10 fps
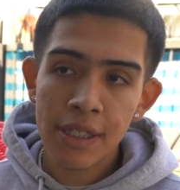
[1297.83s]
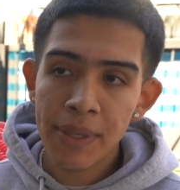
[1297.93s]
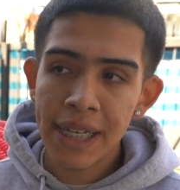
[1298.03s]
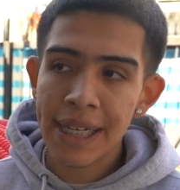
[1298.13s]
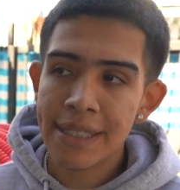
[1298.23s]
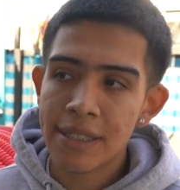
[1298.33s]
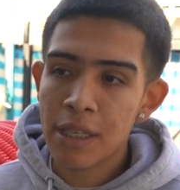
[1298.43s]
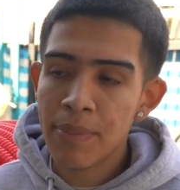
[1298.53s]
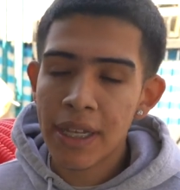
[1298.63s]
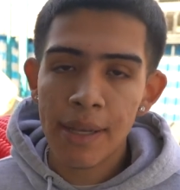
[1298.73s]
because
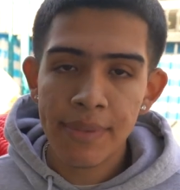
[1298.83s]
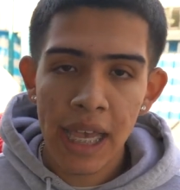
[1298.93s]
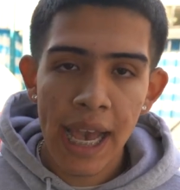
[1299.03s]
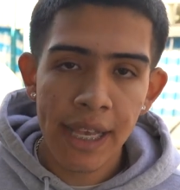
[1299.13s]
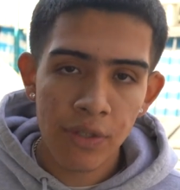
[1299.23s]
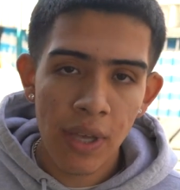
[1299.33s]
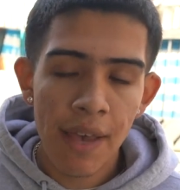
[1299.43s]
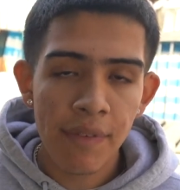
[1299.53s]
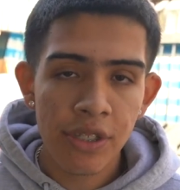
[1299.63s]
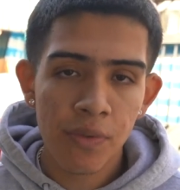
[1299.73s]
it becomes a hassle
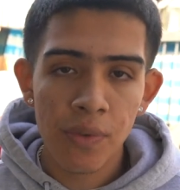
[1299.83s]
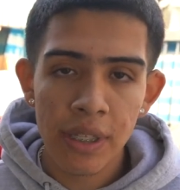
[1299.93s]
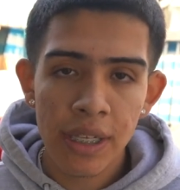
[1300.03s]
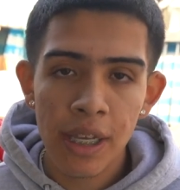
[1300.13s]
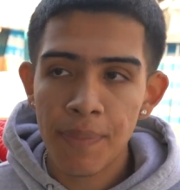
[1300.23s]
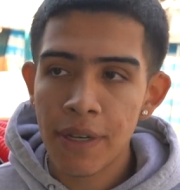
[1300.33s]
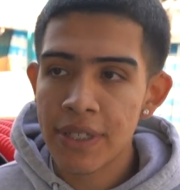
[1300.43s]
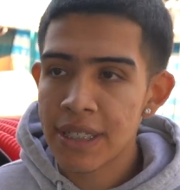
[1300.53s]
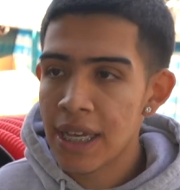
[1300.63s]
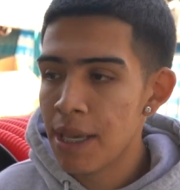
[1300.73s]
having to reel it up
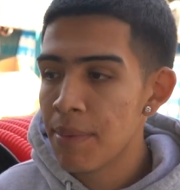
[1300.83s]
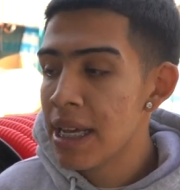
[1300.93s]
every time,